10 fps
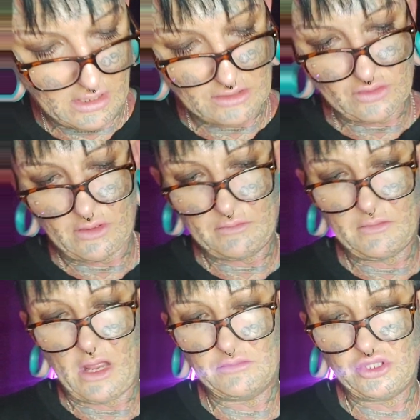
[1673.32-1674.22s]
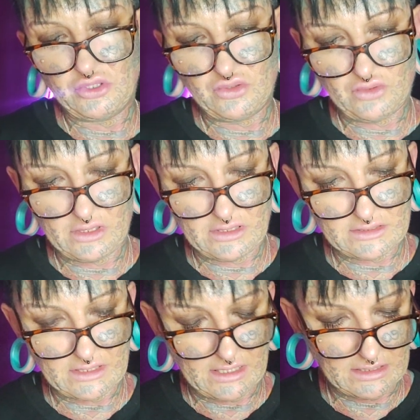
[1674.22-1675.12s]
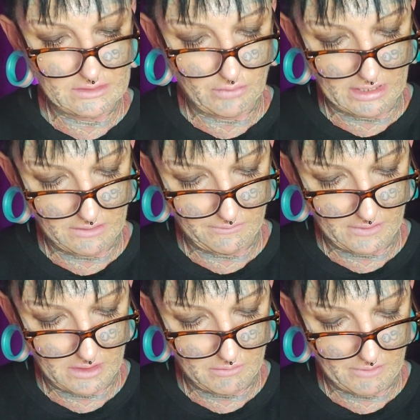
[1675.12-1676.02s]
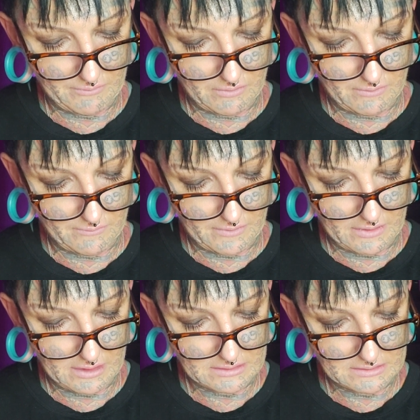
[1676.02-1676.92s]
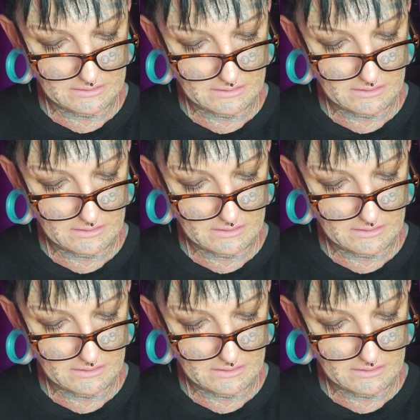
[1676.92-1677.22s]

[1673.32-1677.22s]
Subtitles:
So I'm sure it's a nice white frame I've got for this.